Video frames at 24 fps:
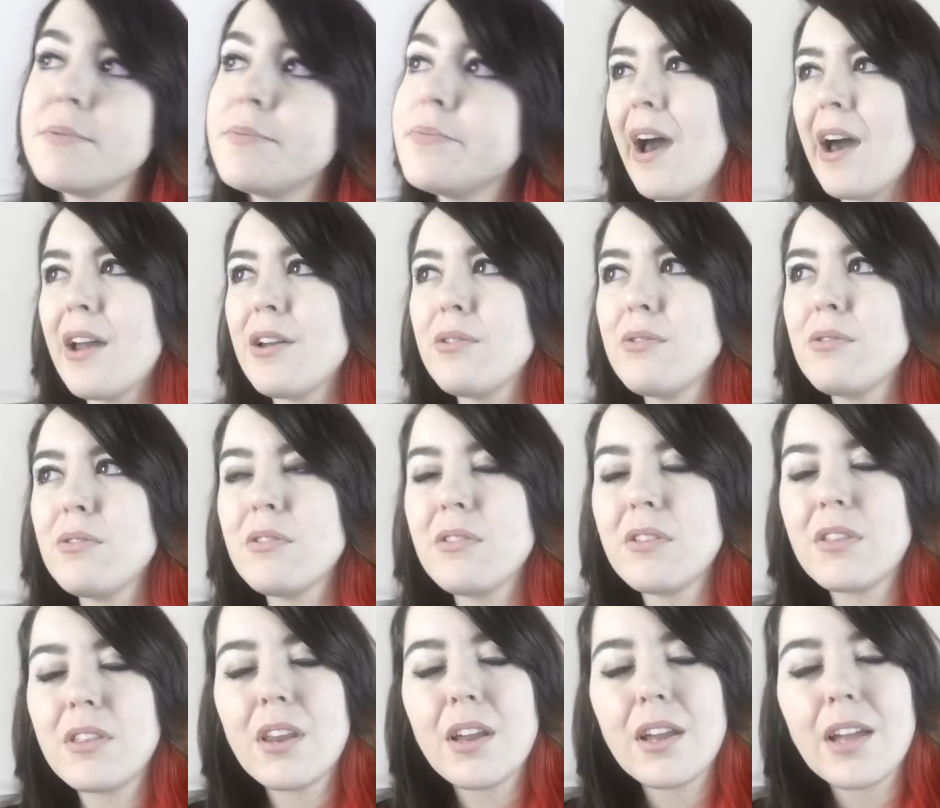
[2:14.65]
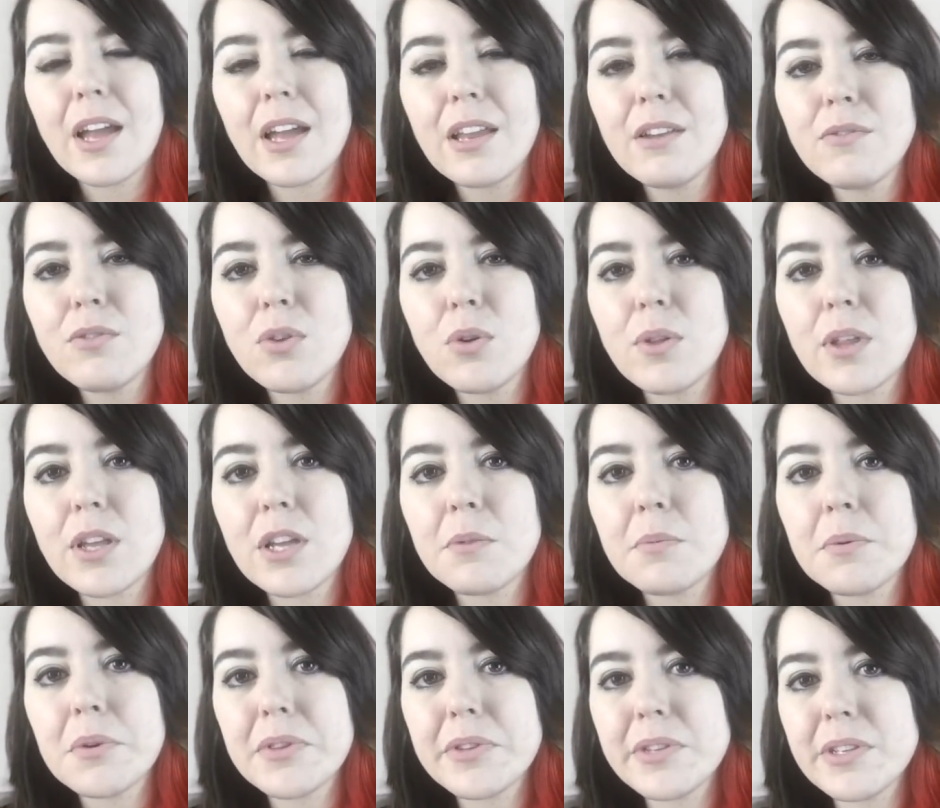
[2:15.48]
Another thing that I kind of don't like
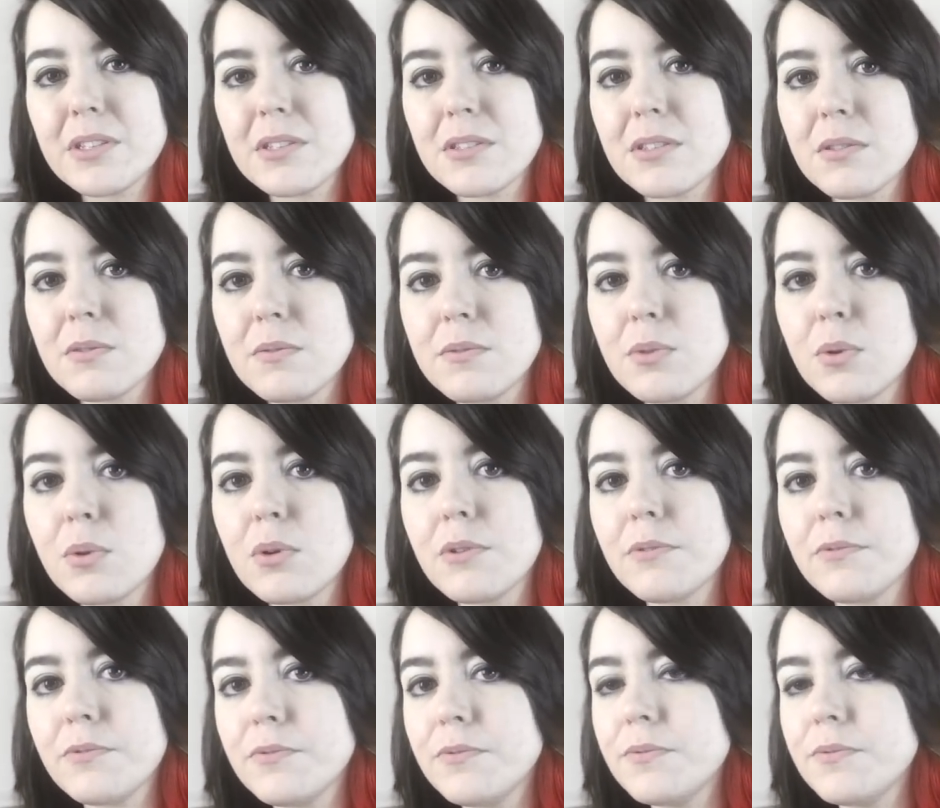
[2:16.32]
about these sort of